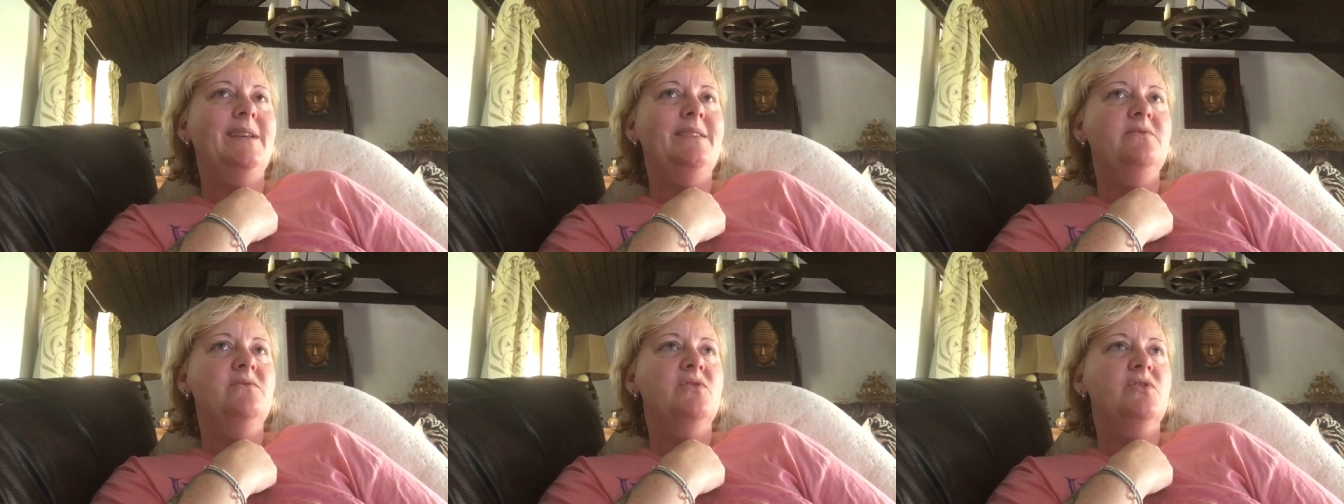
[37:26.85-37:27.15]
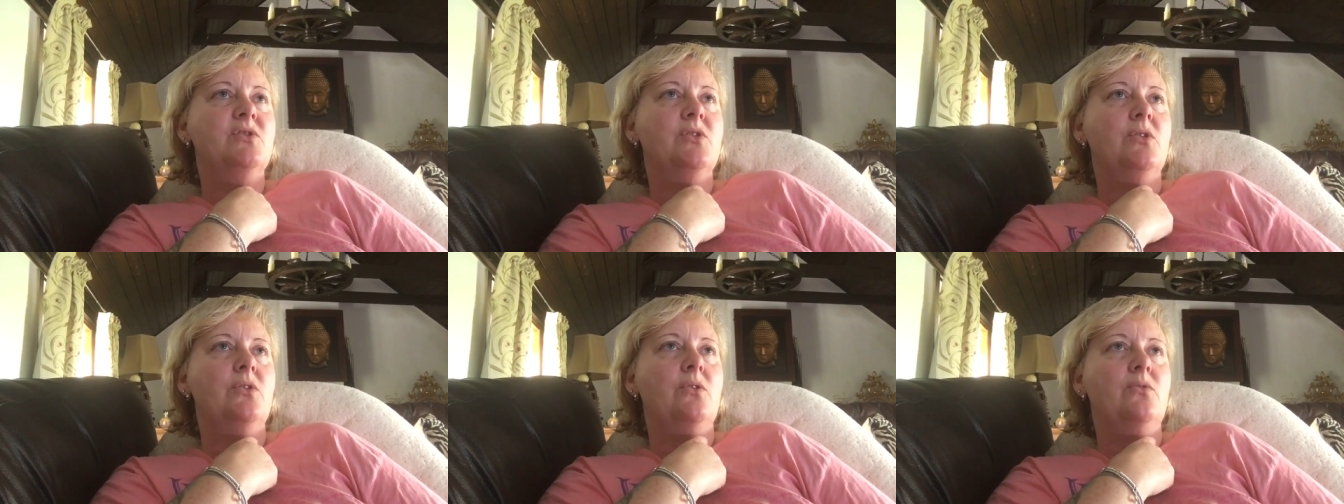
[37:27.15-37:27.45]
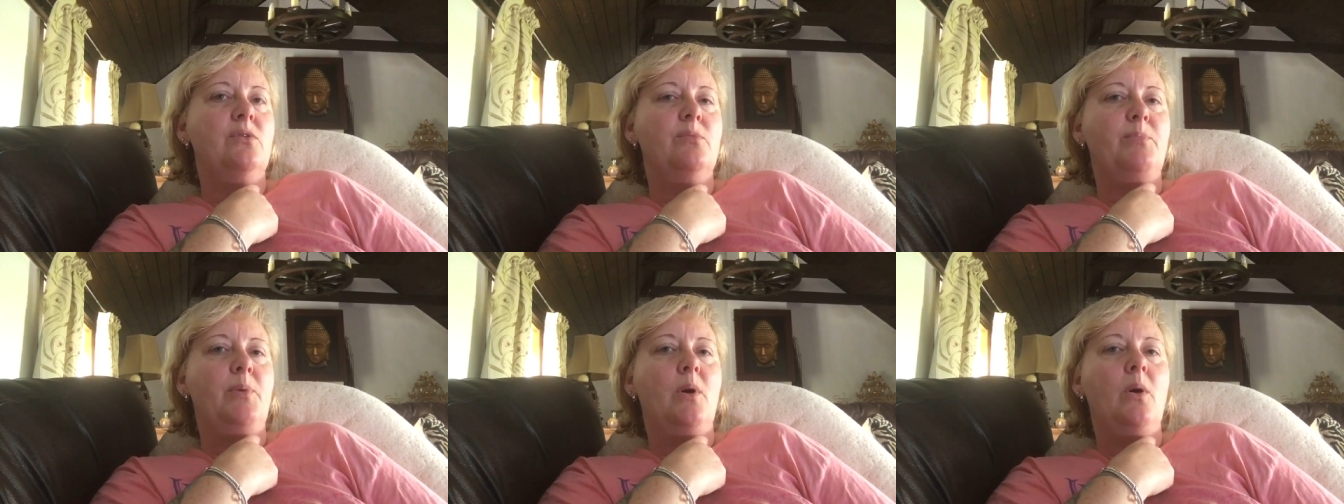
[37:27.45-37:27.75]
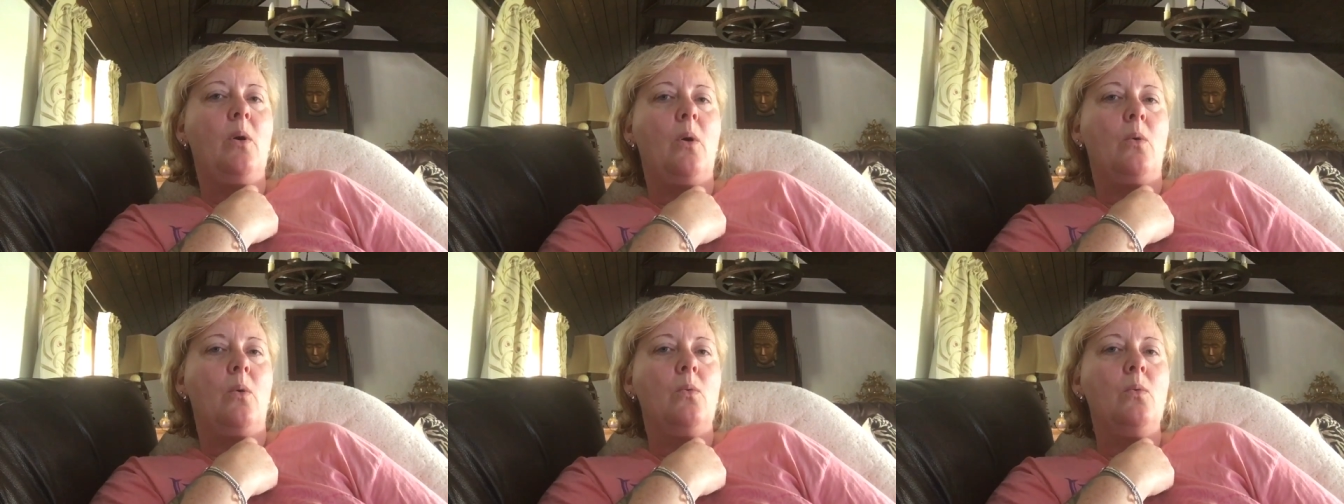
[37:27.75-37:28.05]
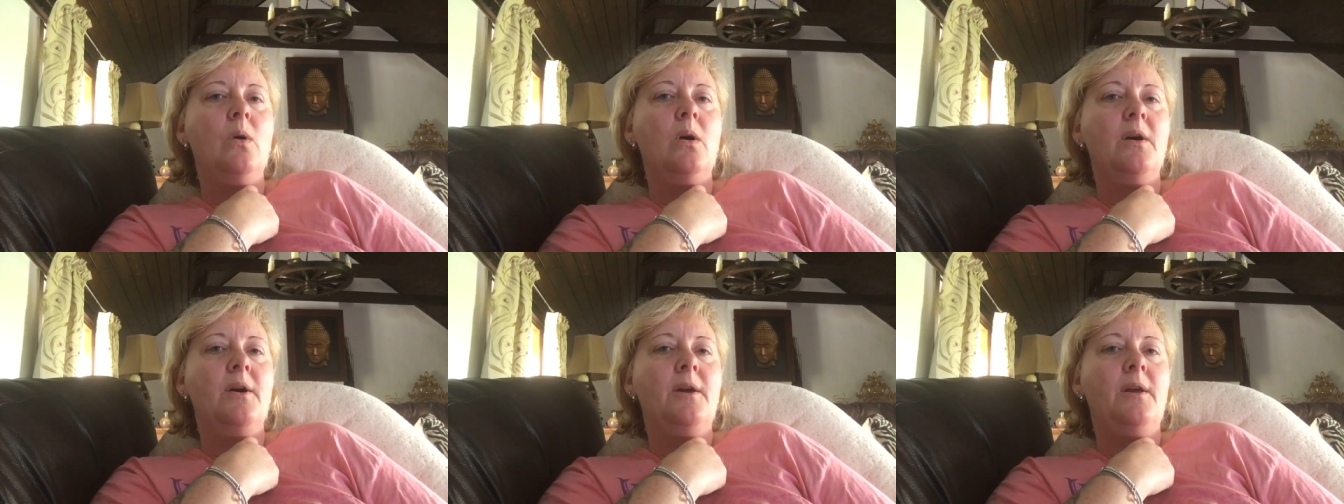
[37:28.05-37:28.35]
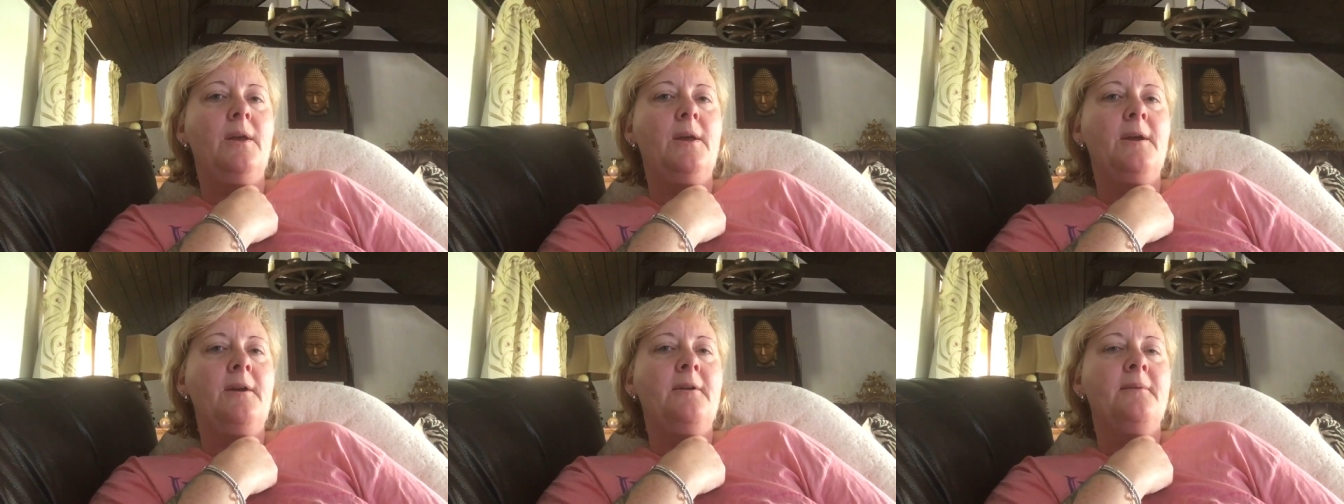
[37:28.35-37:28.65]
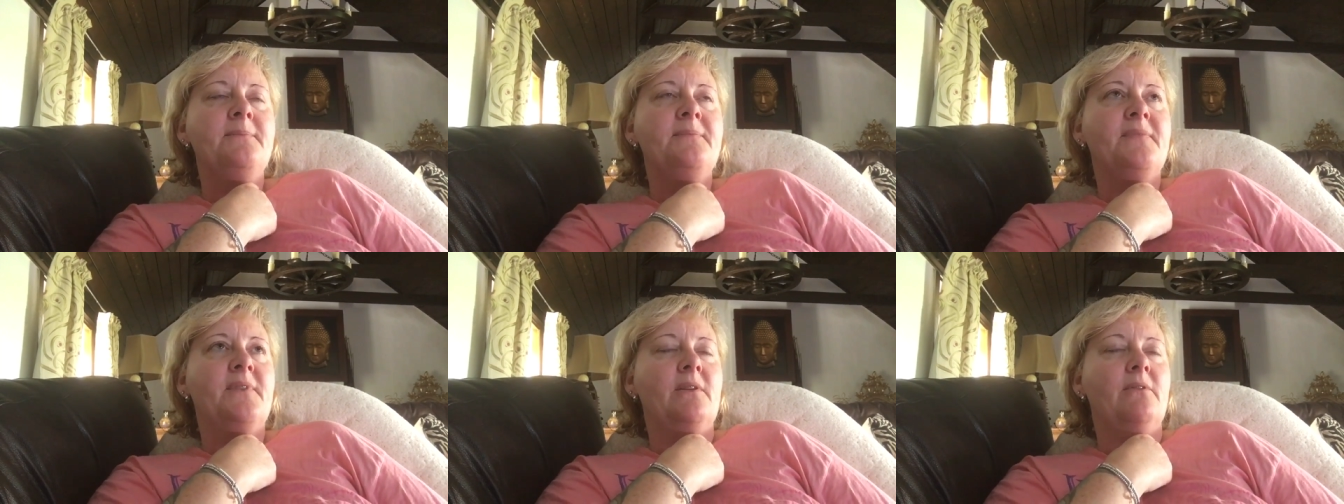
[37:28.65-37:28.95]
into the pool,
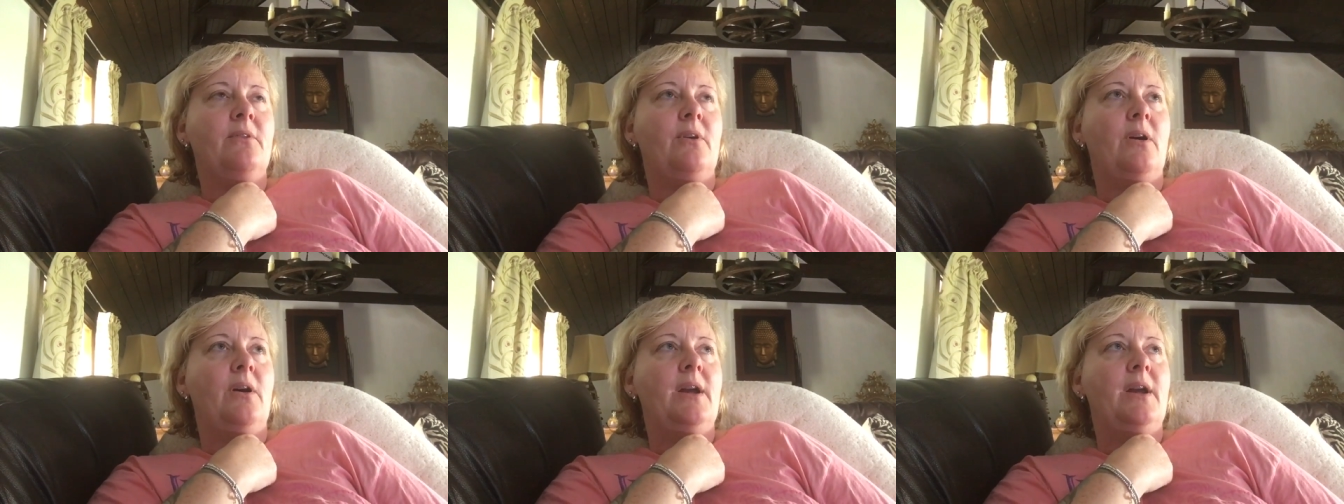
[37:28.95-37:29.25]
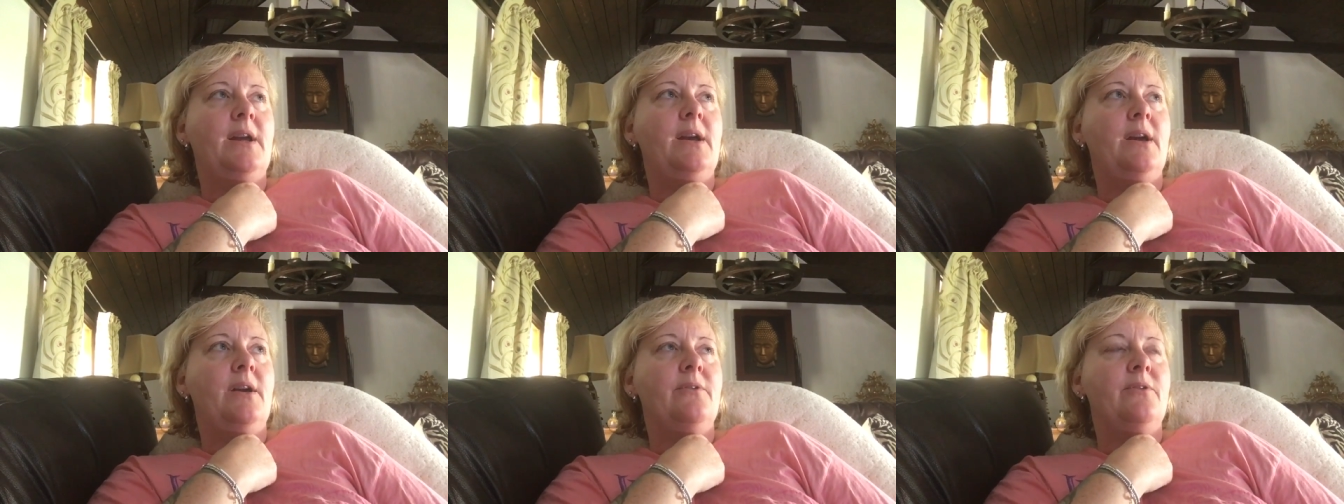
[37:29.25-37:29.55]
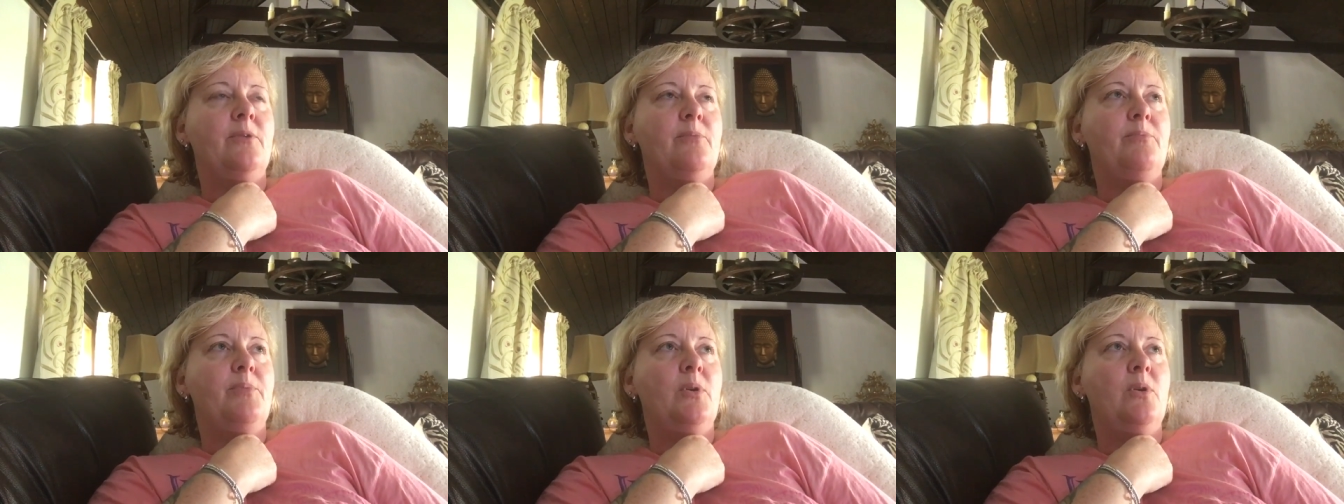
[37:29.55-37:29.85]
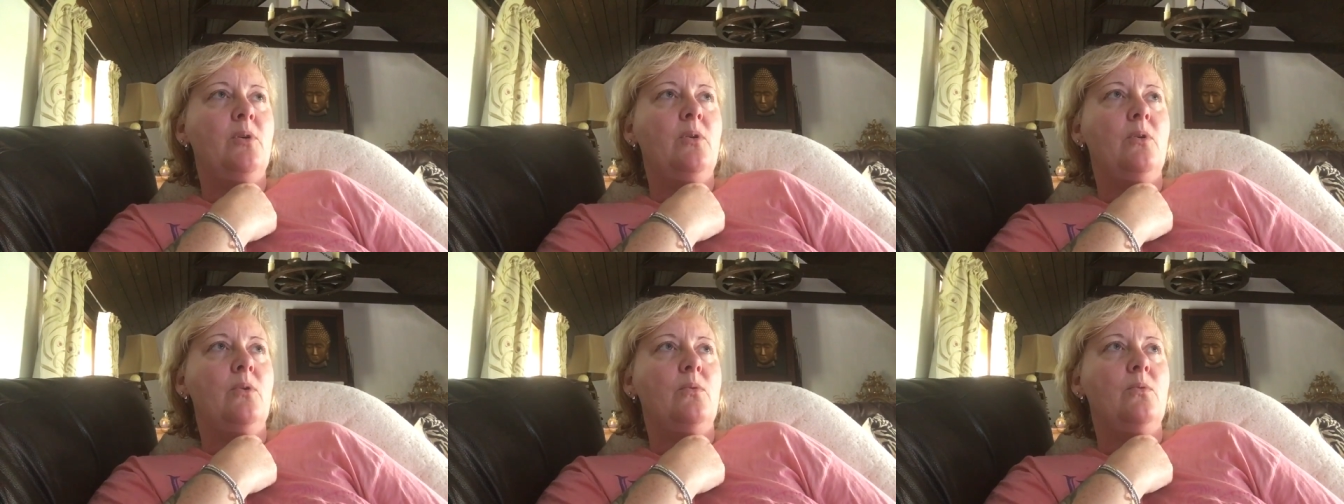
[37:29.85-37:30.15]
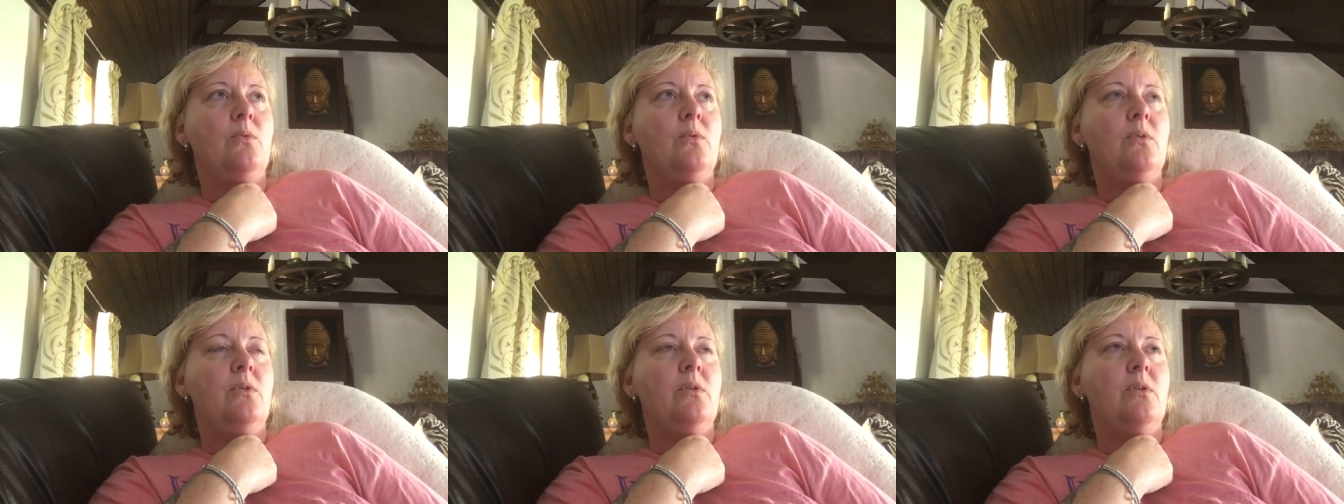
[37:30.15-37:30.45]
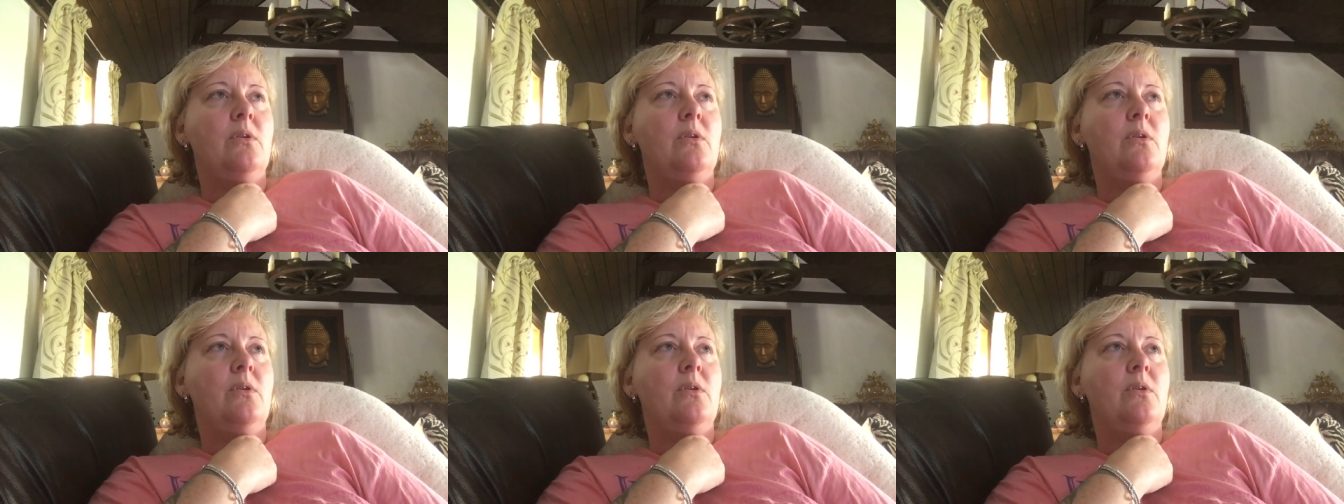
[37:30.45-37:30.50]
right? And the pool...